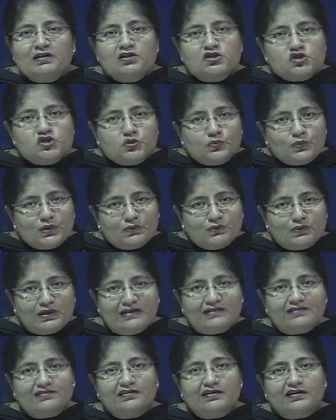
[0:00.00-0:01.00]
So we
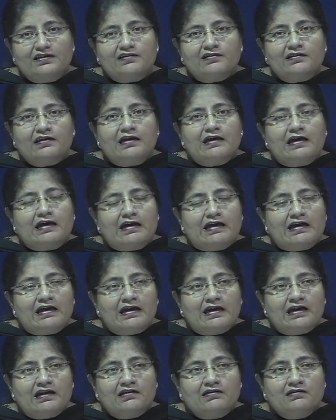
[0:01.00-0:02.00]
went there,
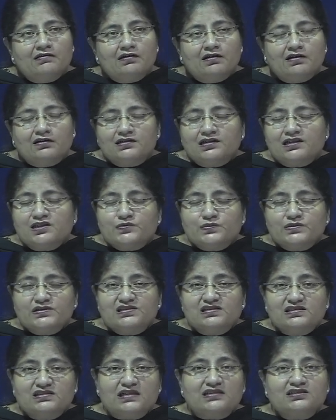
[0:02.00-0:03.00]
and this was
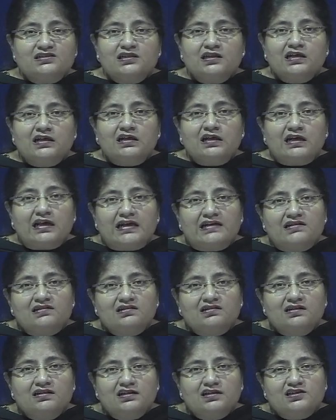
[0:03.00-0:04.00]
such an
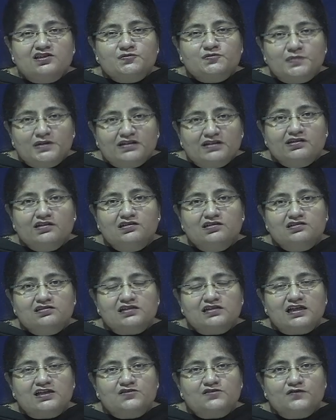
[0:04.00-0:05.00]
enlightening experience
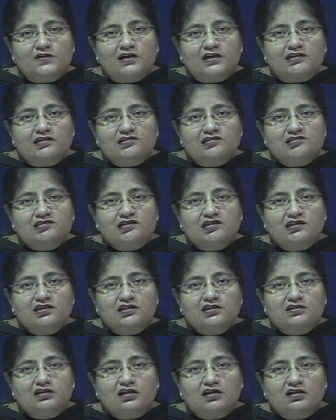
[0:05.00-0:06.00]
as far as
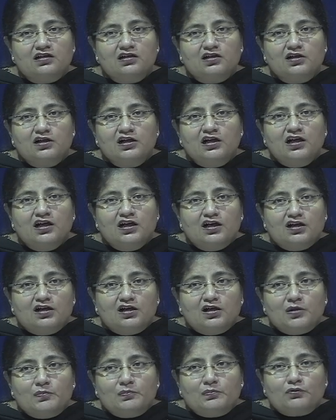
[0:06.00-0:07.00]
the
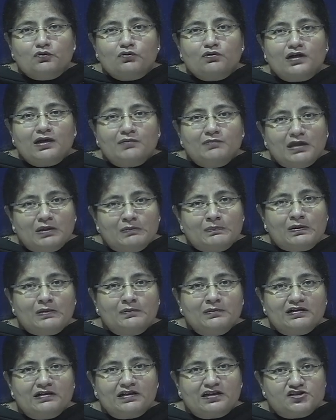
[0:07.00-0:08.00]
program
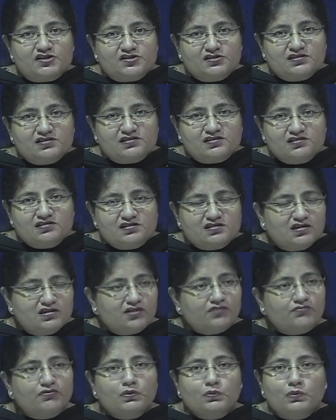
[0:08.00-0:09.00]
implementation is
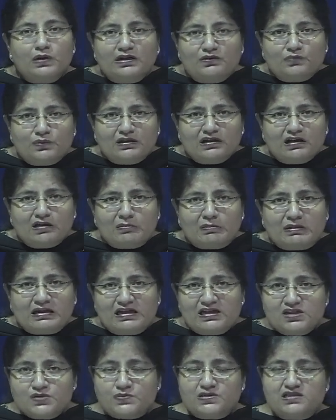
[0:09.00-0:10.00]
concerned. We went with our
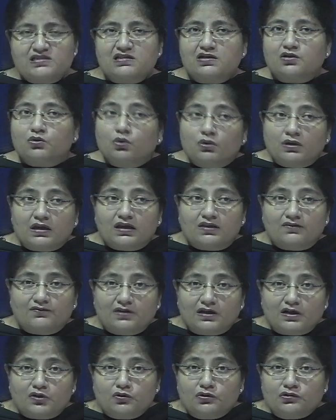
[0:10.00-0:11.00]
plans. We said, okay, we
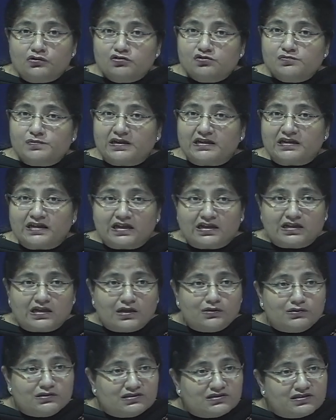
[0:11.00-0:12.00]
are going to spend 8
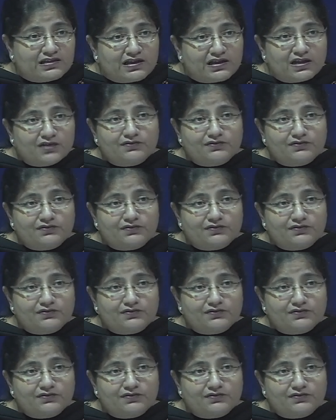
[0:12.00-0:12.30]
hours there.